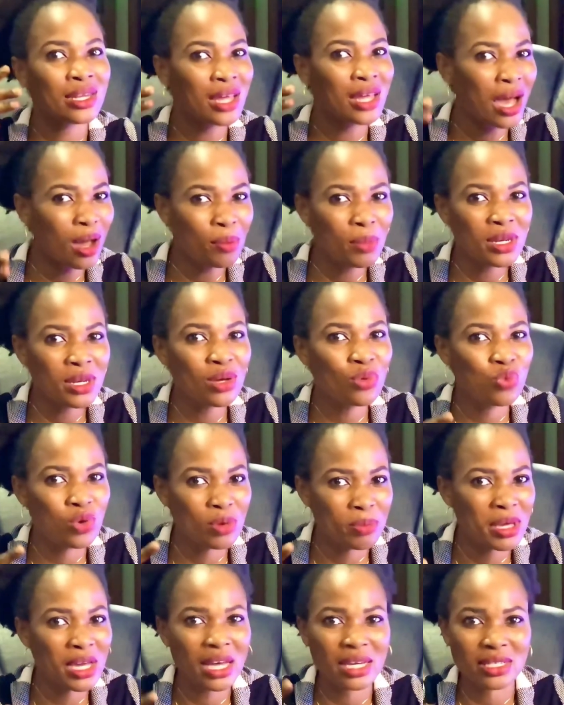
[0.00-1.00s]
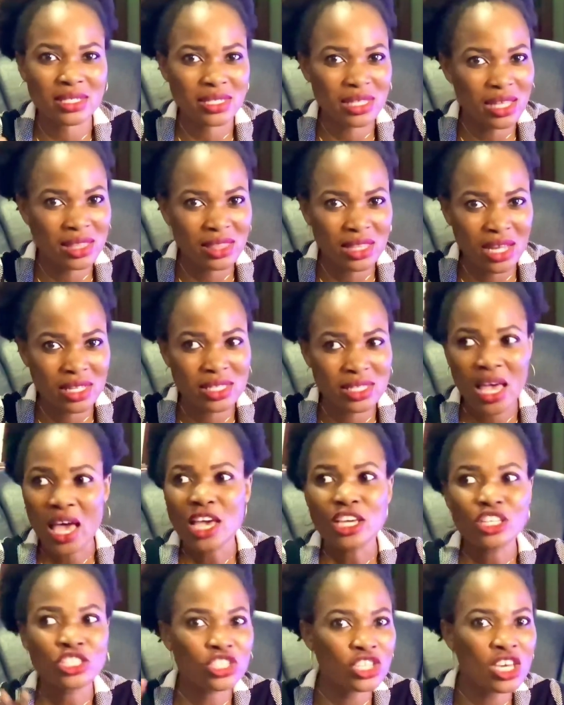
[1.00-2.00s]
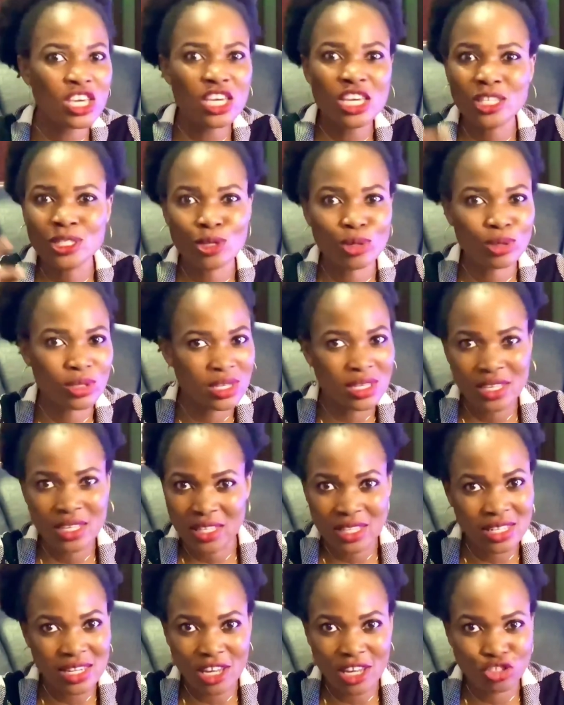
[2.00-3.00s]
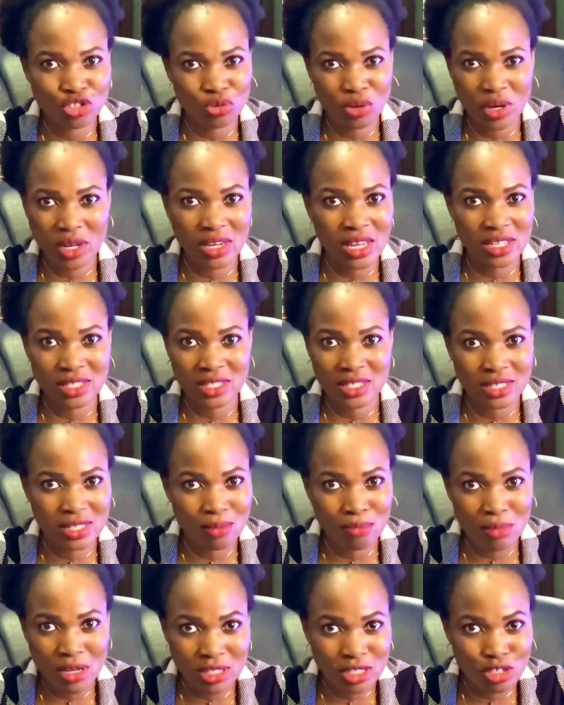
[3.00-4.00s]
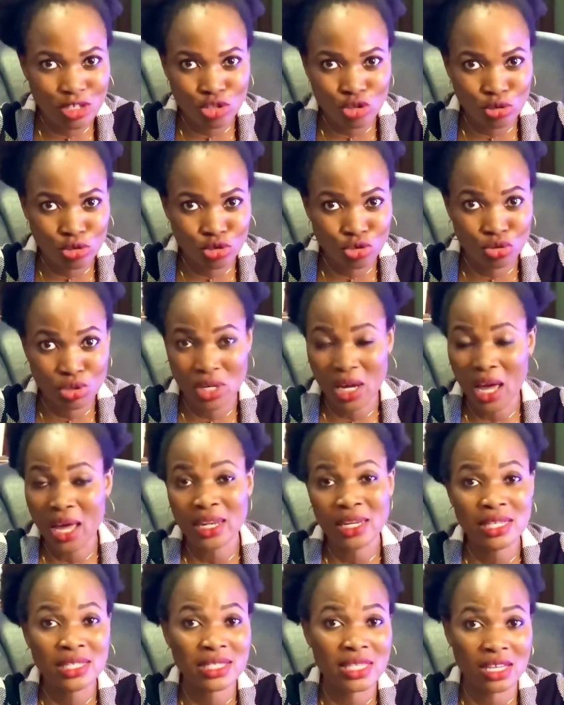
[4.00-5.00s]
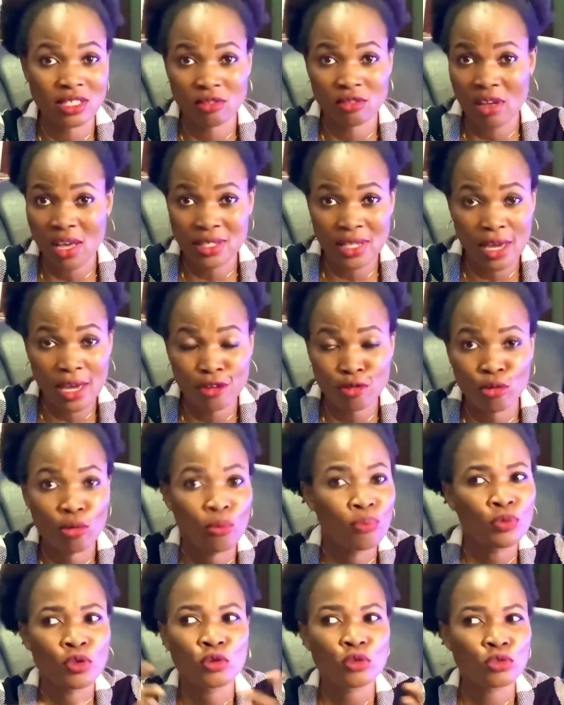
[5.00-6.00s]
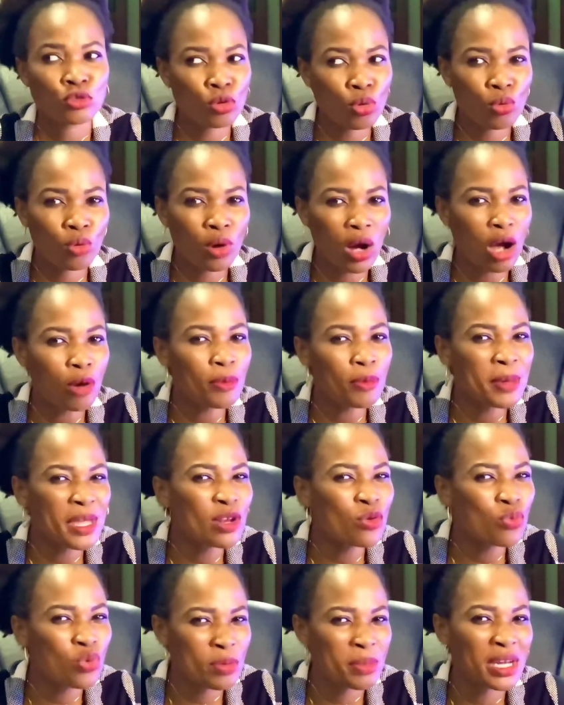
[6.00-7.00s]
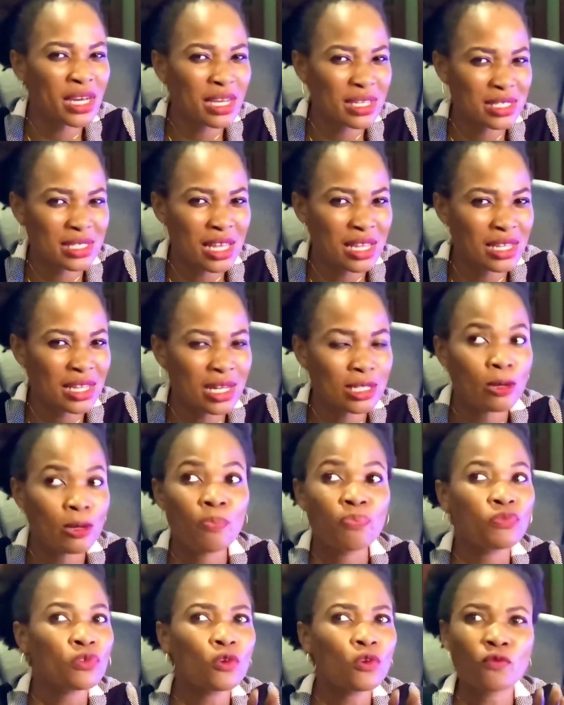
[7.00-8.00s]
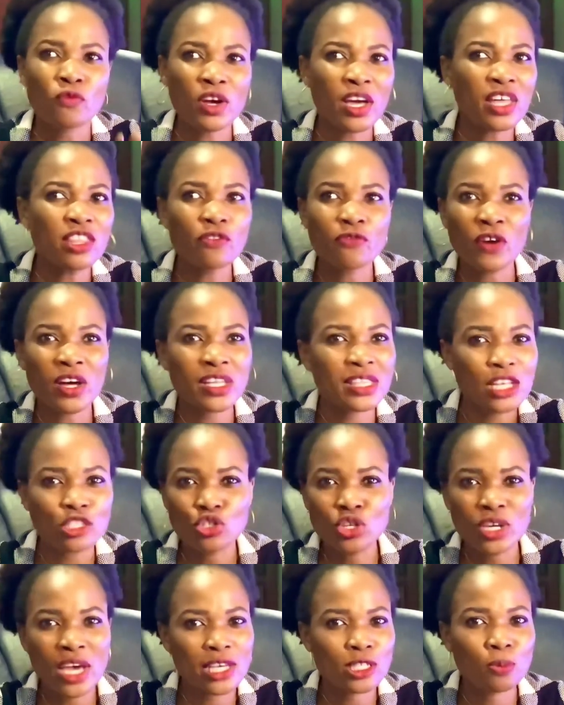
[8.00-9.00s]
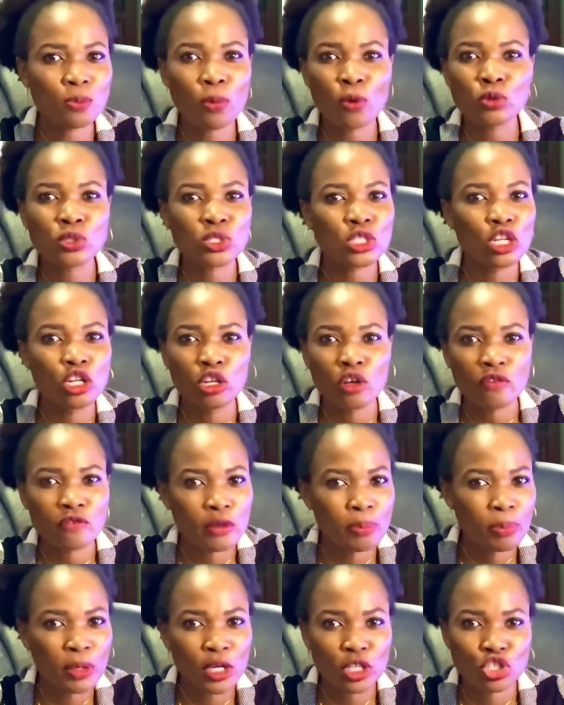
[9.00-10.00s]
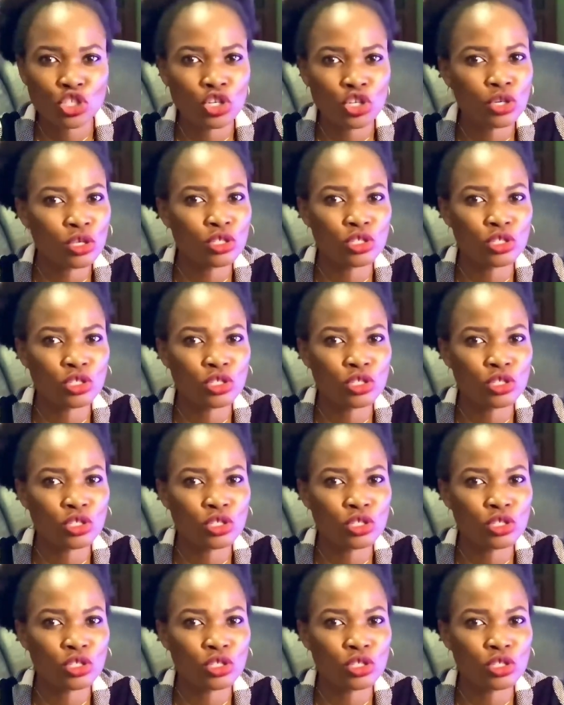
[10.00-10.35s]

1000%. And how many women can stand that? She is not in the Nigerian entertainment industry, at least as far as I know. So how many women can stand that? Forget the fact that